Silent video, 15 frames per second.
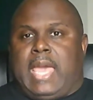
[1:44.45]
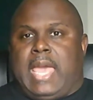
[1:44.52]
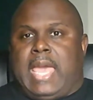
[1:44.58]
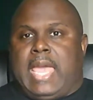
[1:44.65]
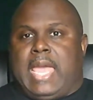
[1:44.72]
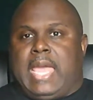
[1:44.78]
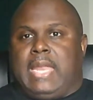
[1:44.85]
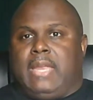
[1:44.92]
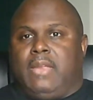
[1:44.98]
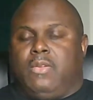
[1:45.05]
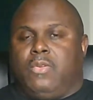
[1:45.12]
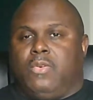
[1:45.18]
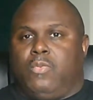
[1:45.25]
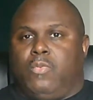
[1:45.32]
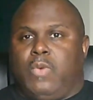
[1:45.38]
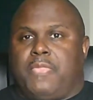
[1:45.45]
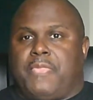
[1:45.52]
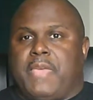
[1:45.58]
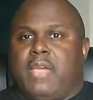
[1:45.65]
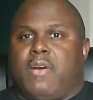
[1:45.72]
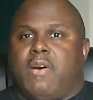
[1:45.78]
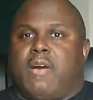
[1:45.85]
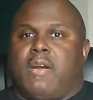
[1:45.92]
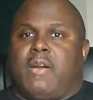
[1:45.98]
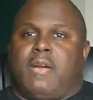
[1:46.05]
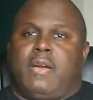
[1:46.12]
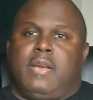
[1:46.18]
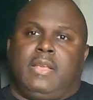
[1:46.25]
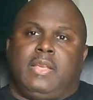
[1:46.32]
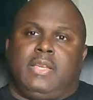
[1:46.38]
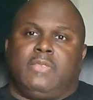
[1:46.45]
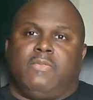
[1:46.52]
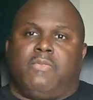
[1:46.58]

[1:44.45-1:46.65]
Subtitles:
And what they are is